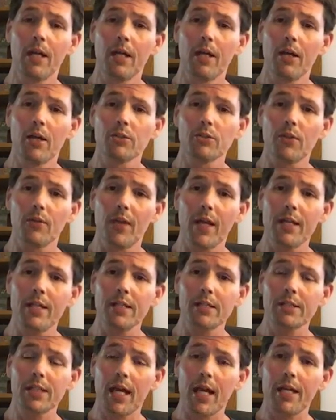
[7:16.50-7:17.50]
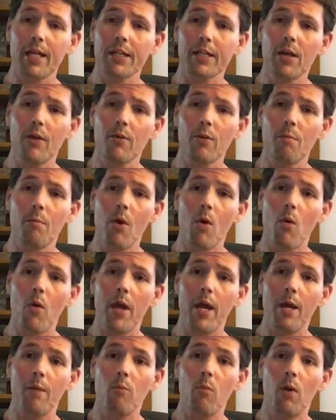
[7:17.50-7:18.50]
So they decide to go to
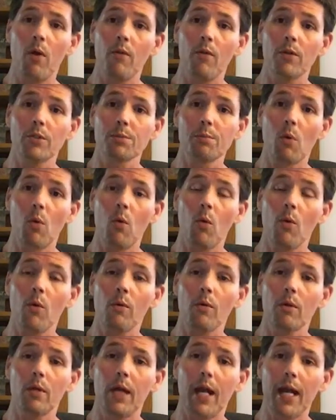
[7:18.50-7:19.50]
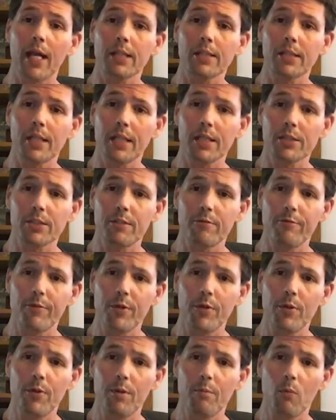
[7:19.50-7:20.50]
Moab, where there's more access to
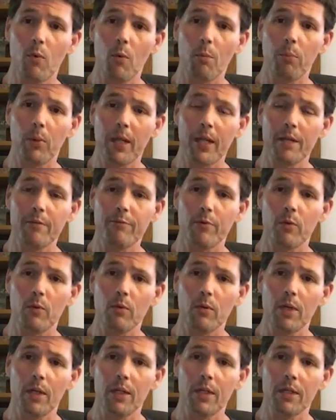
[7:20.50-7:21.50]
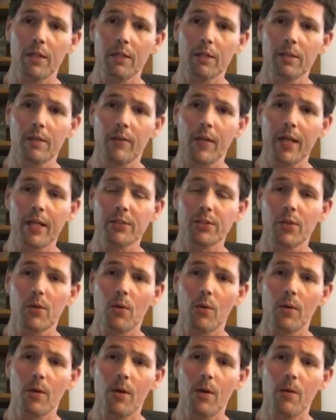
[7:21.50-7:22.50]
food and more plentiful things
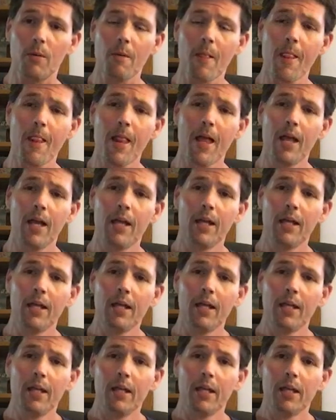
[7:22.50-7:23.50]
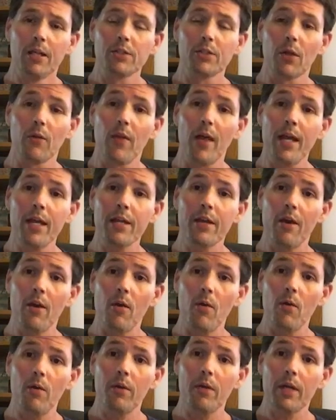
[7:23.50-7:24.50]
going on. So they
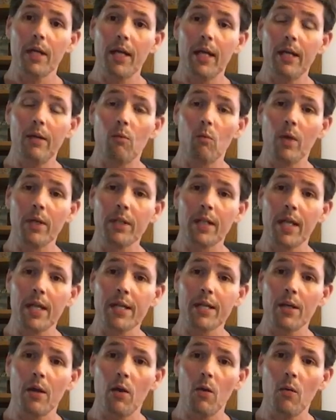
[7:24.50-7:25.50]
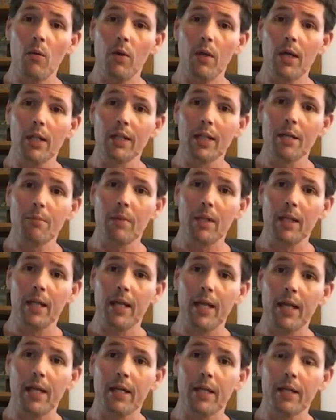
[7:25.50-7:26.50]
go, and when they go,
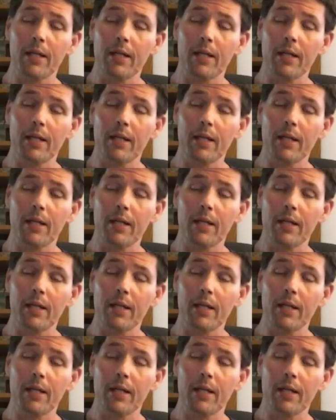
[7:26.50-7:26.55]
Elimelech,